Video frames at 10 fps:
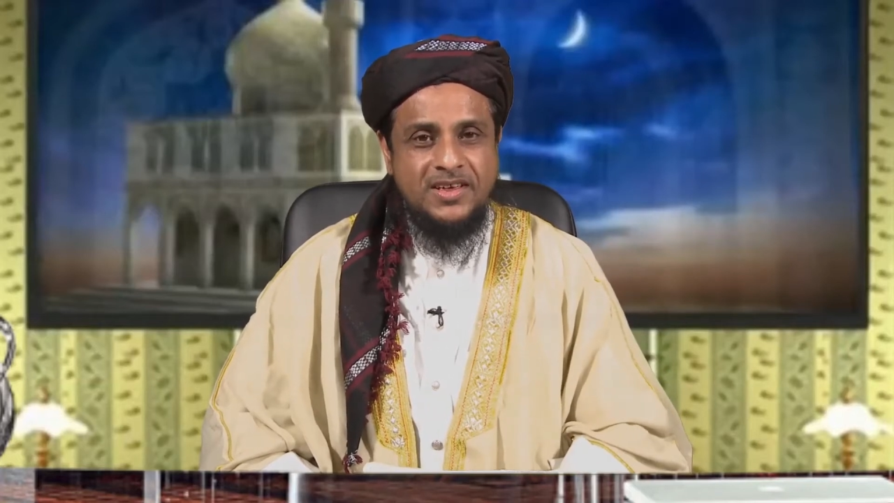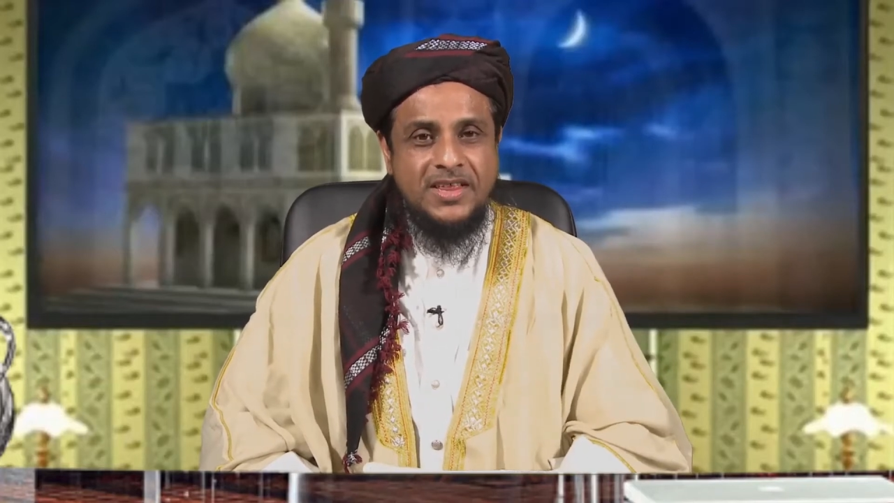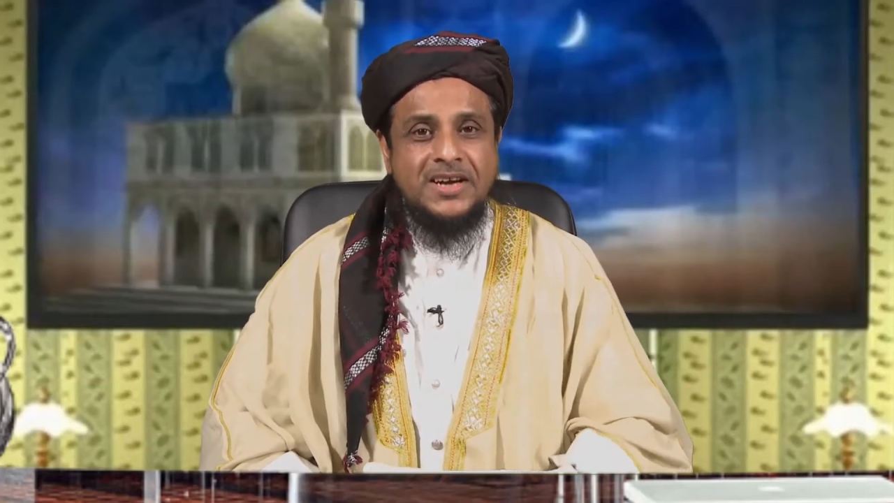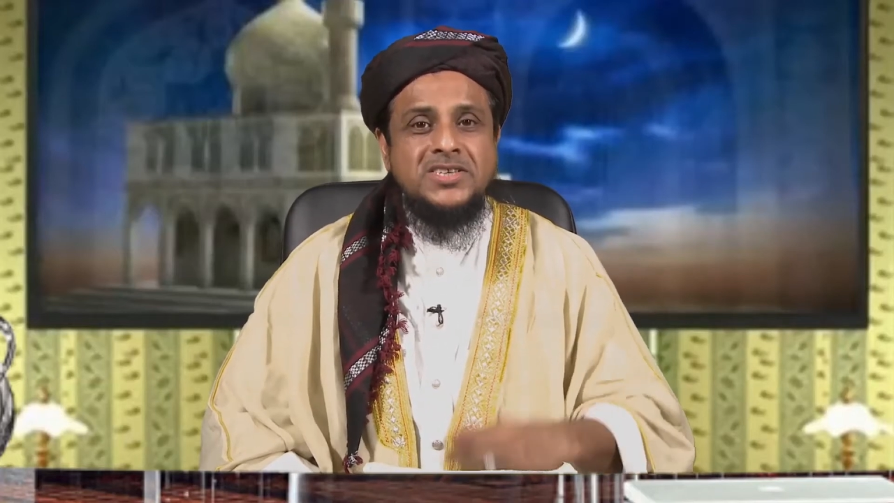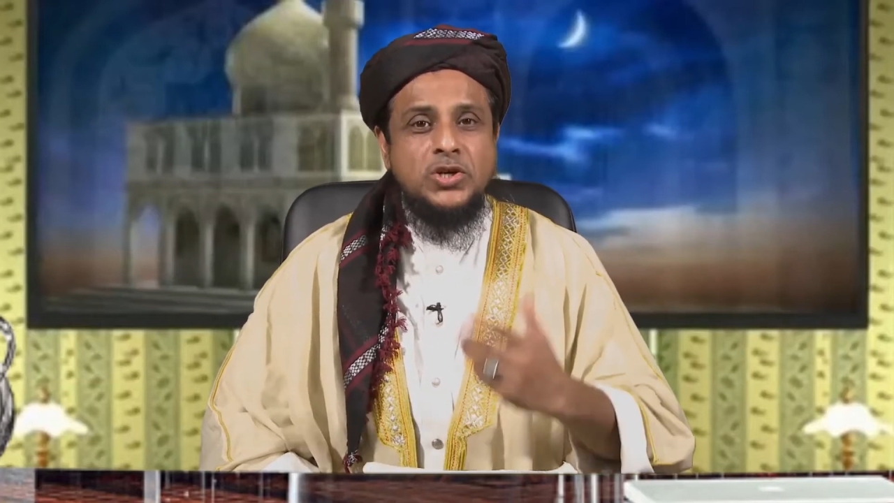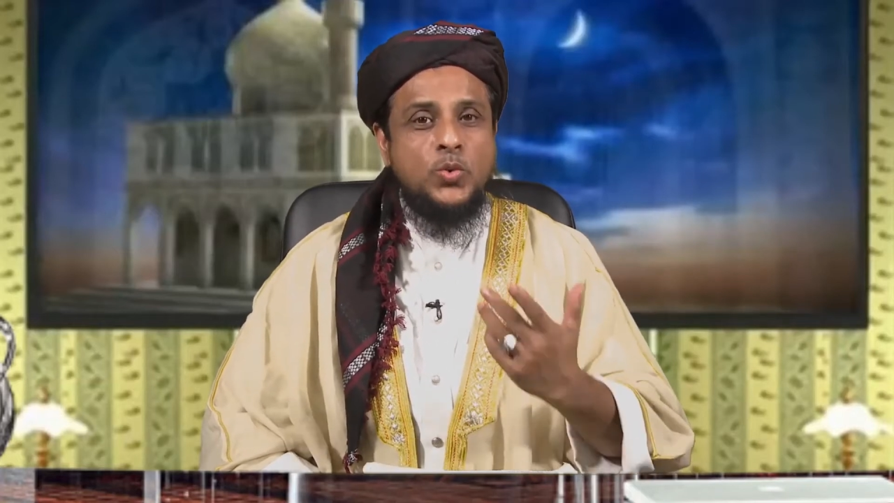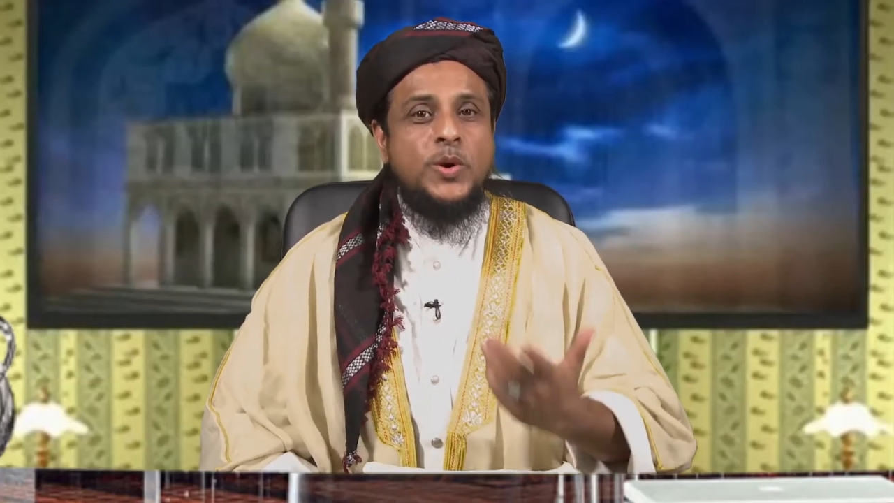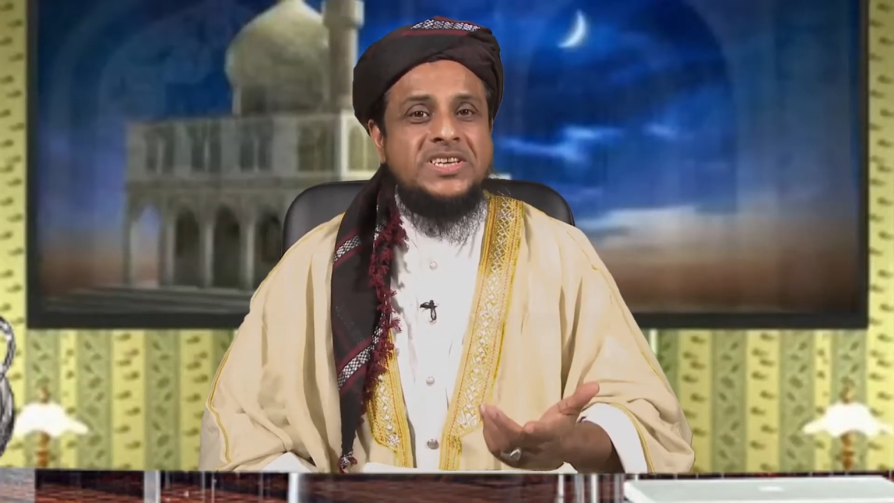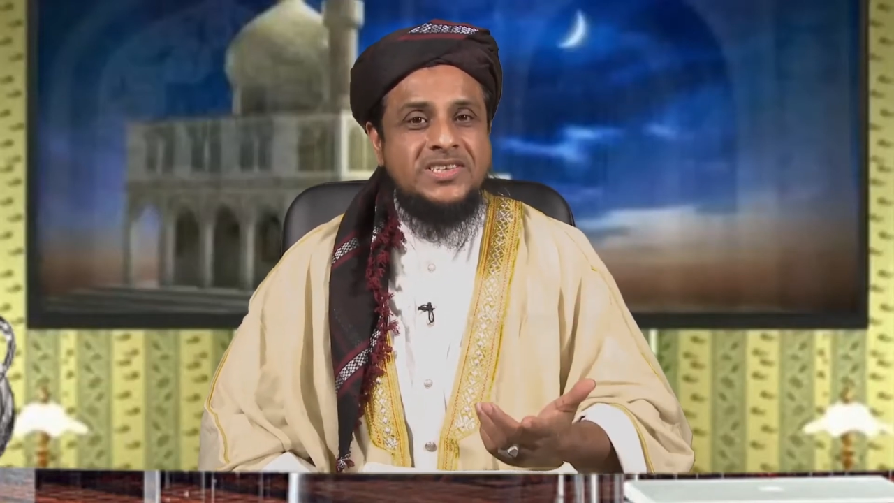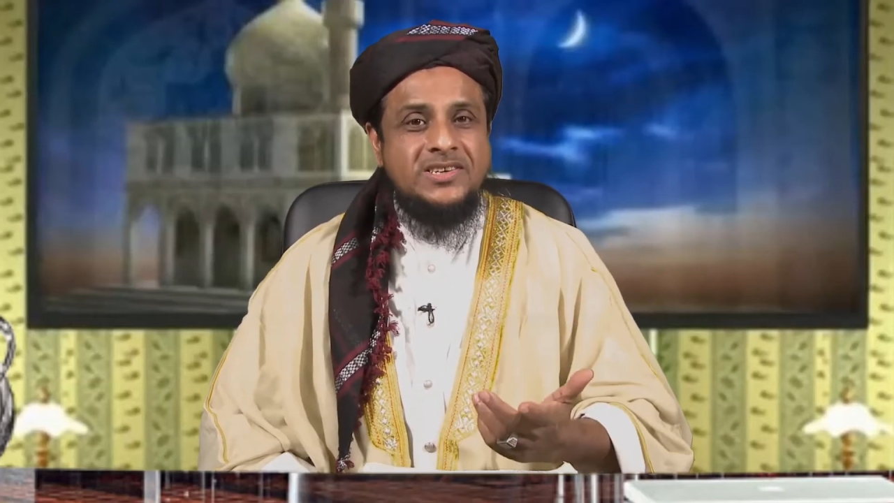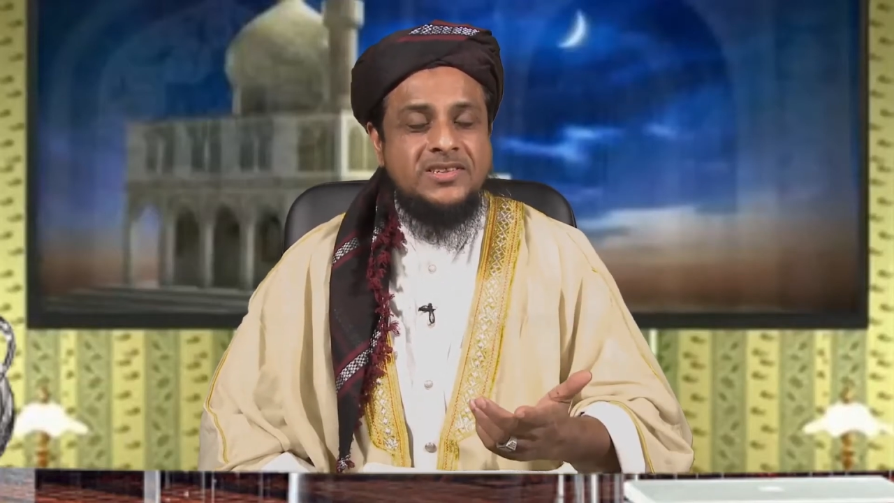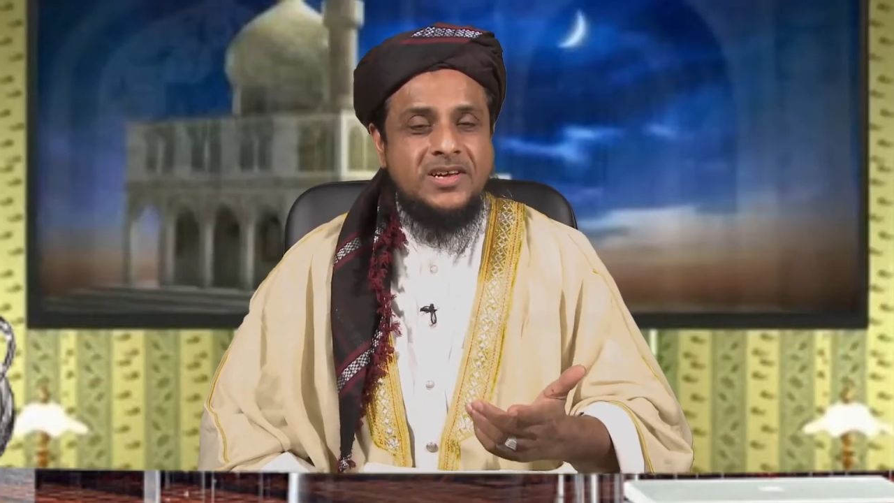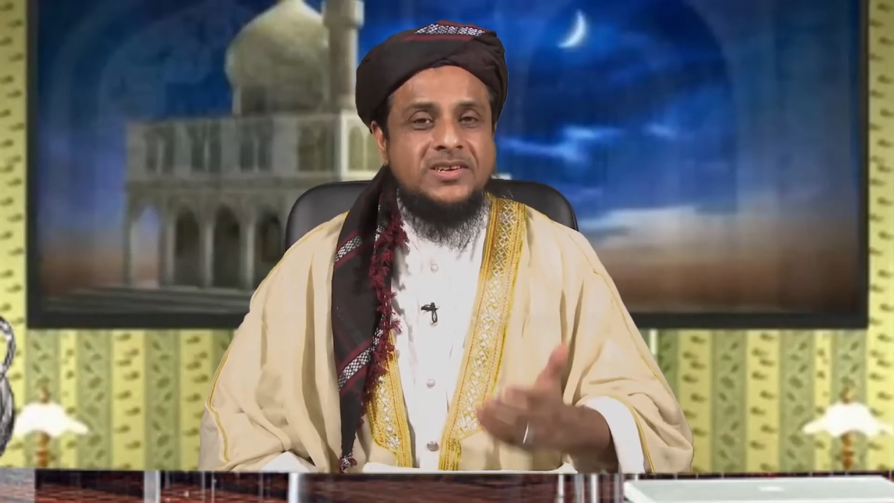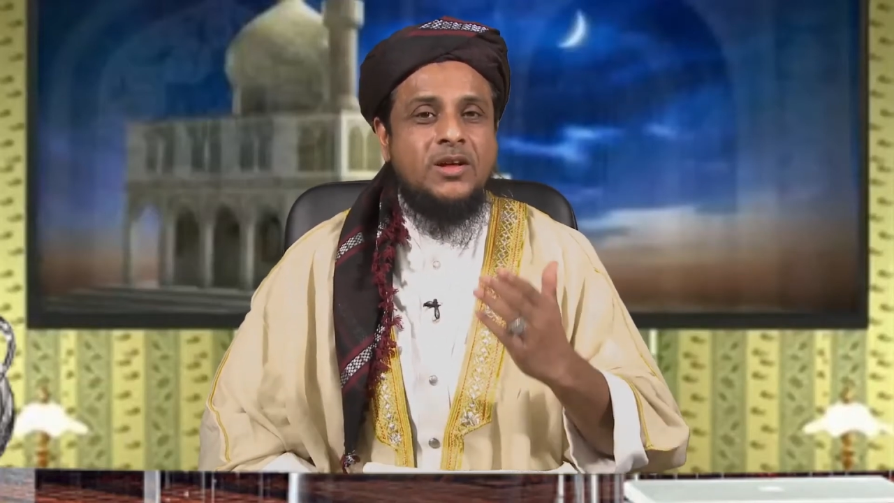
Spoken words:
That is a question that